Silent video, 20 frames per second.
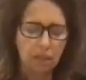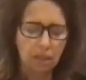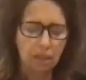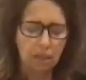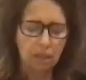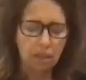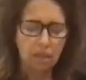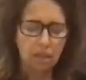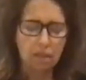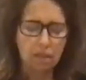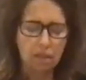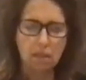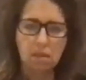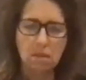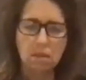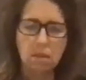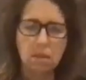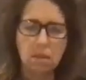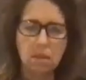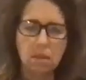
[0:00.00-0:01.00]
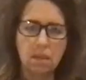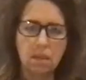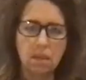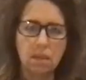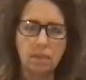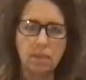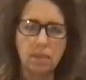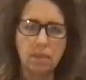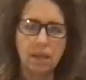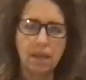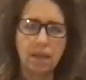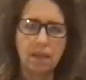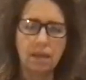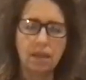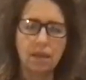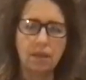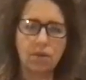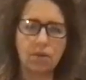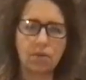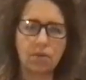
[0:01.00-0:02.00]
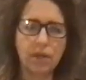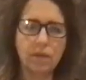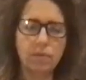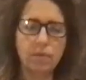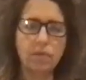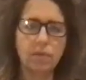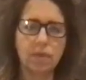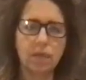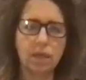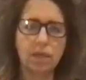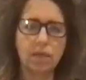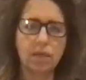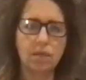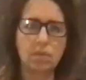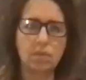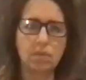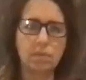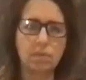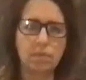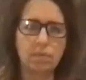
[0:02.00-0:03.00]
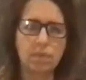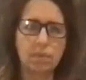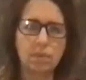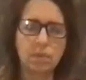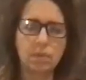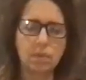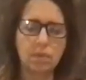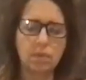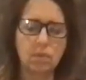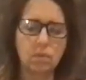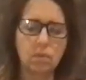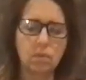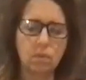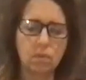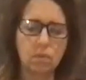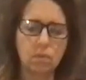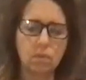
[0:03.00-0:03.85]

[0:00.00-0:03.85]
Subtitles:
this is an incredible thing to